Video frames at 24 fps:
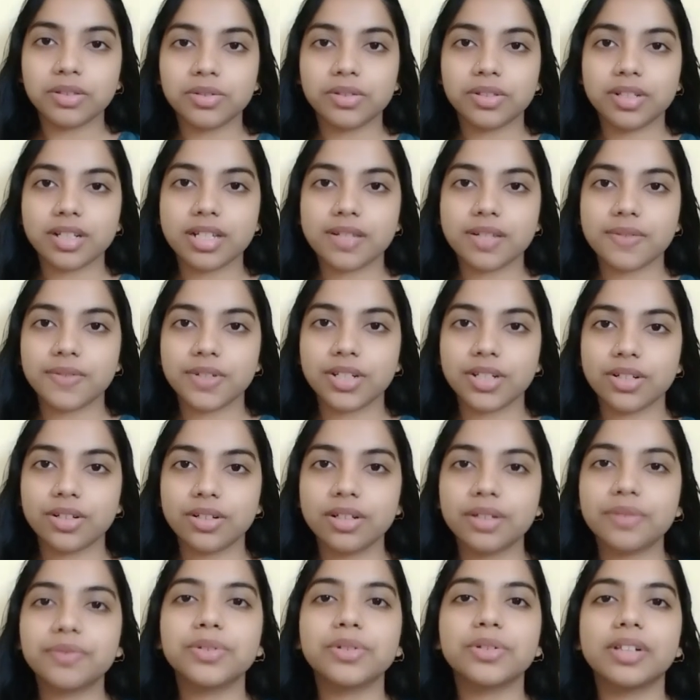today's video.
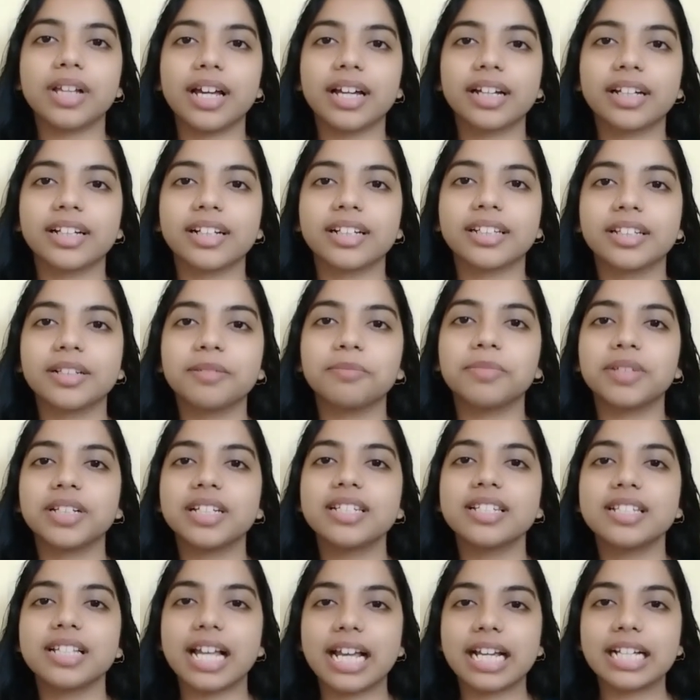If you like it, then
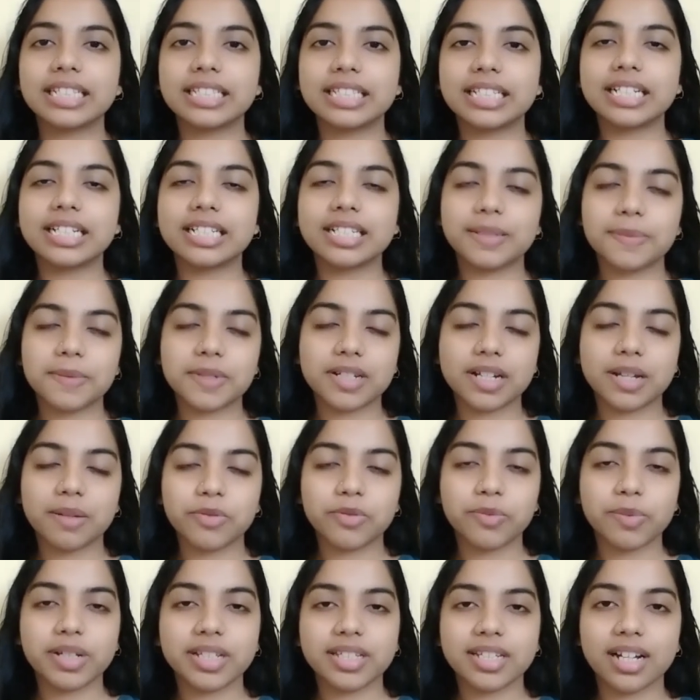please like, share, subscribe
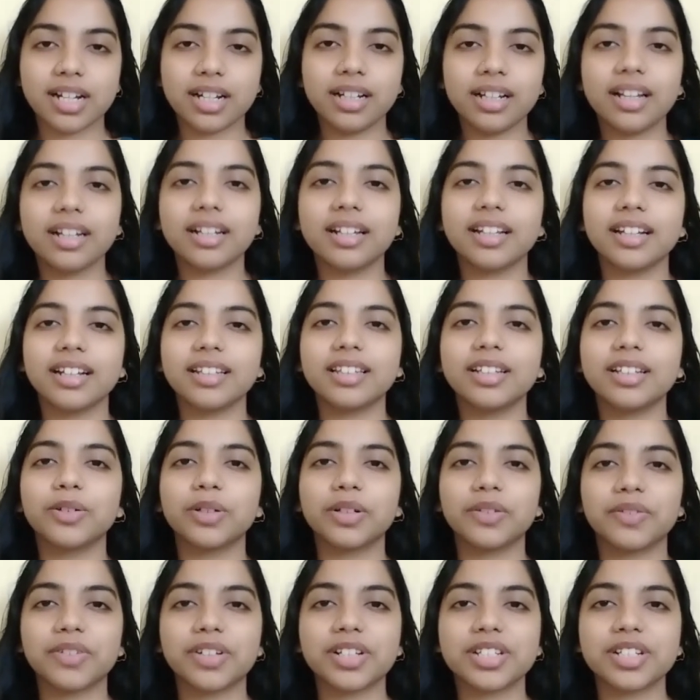to my channel and hit the
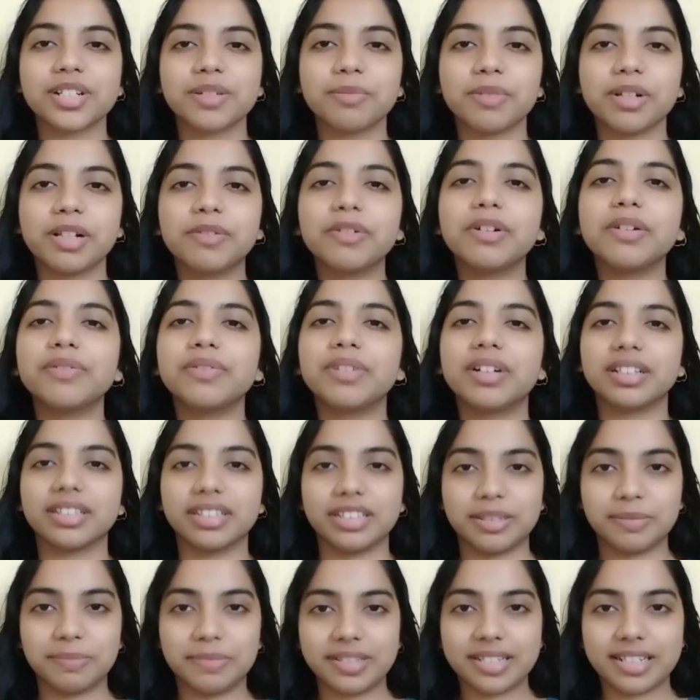notification bell for
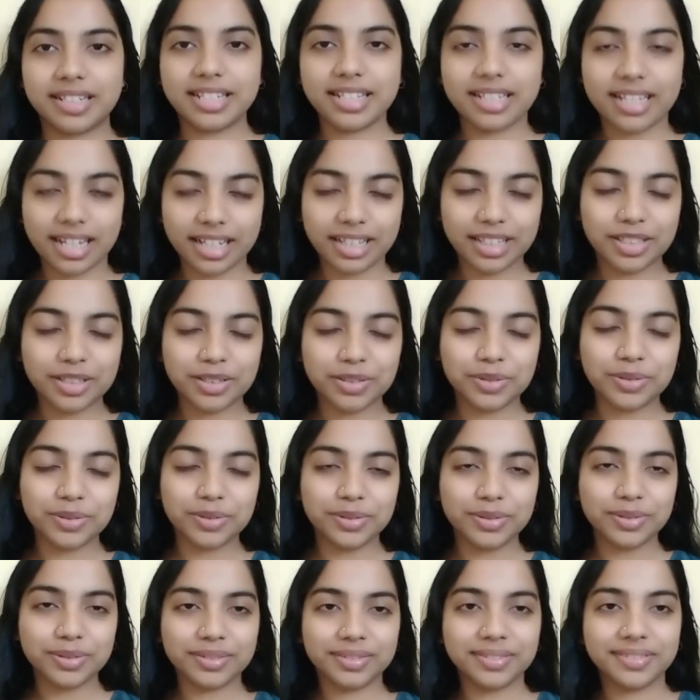further updates. Thank
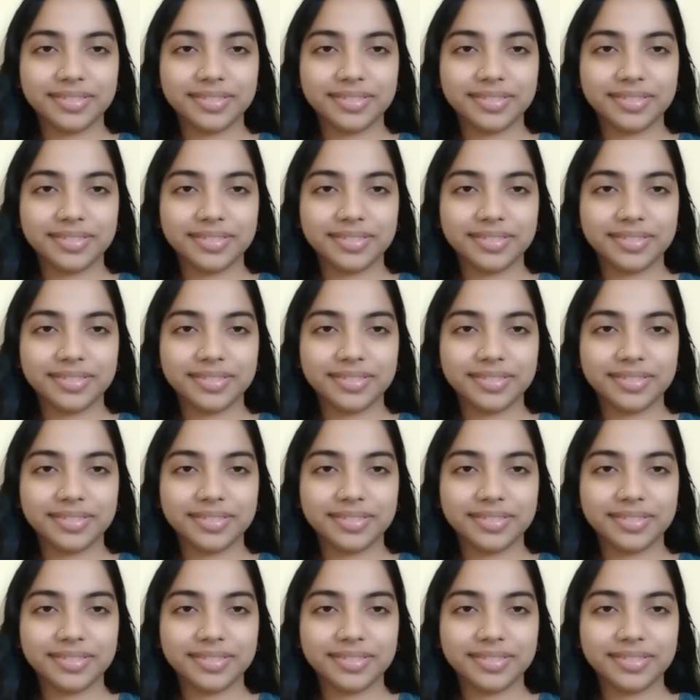you.